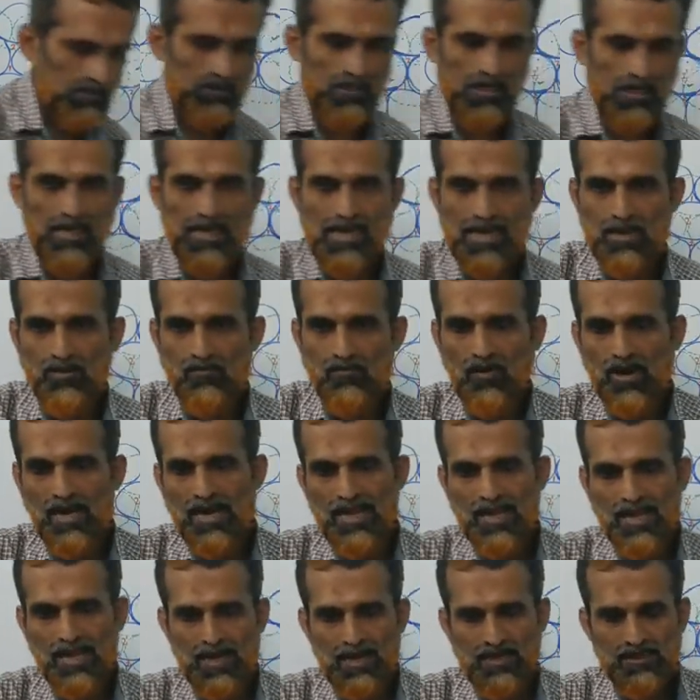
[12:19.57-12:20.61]
3 in one
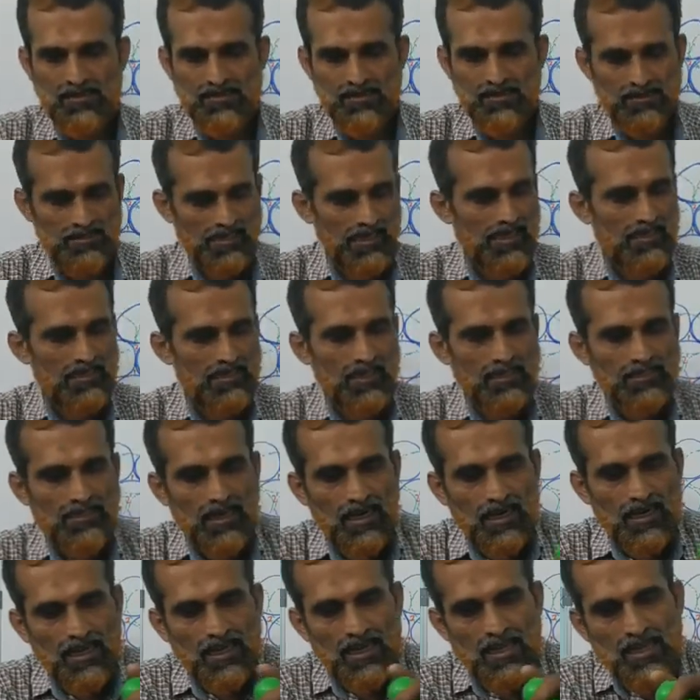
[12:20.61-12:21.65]
layer and 3 in the
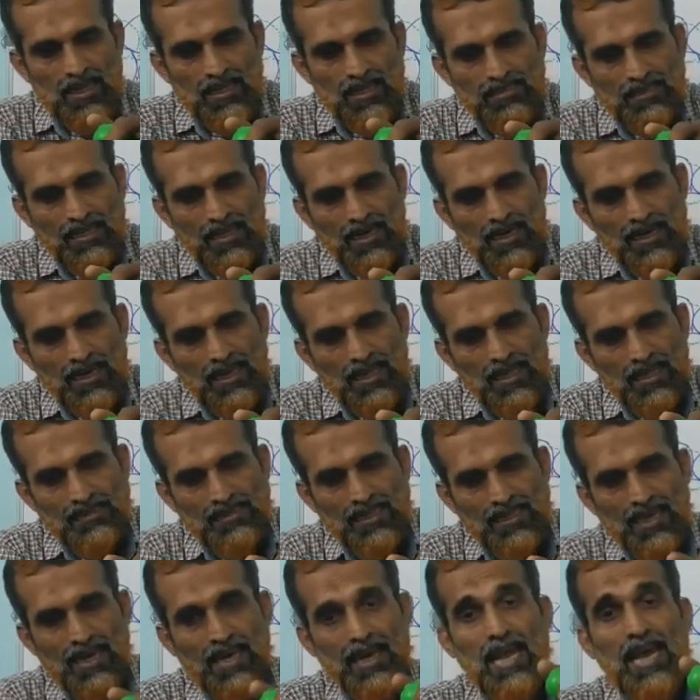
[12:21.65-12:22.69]
other layer,
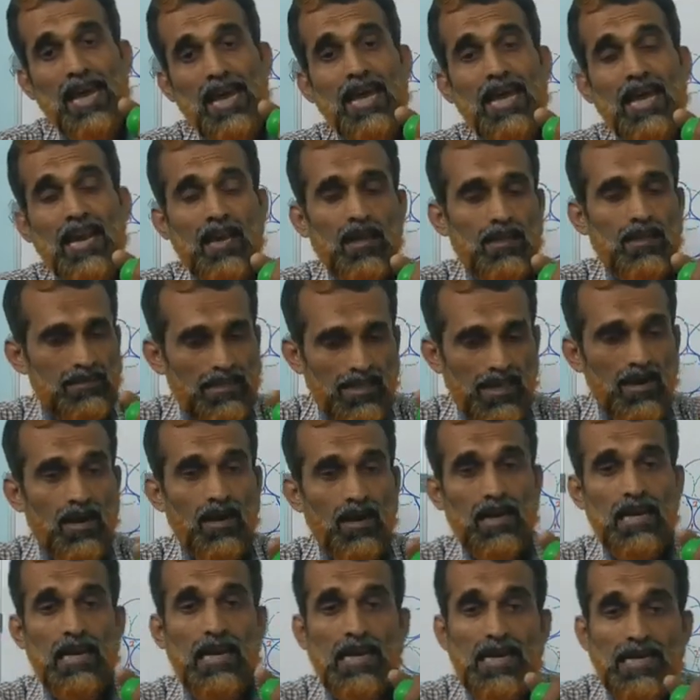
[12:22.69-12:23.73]
they
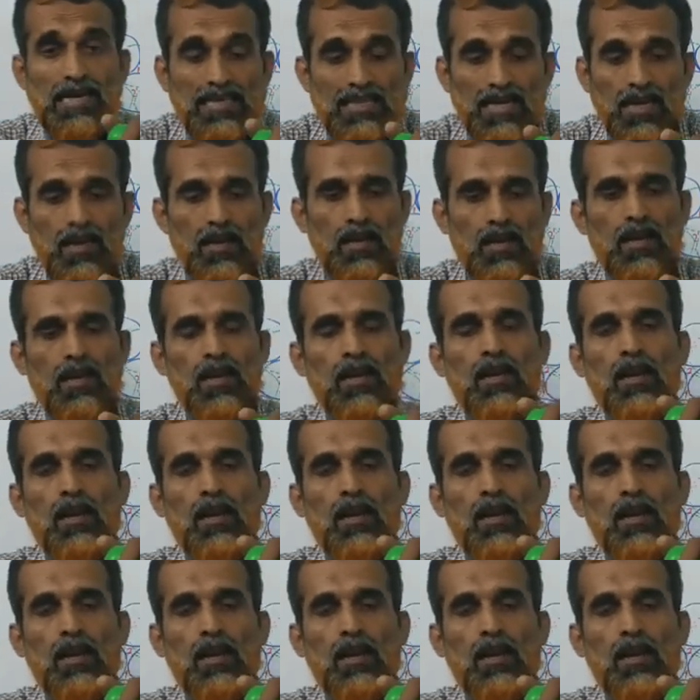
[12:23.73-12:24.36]
are a little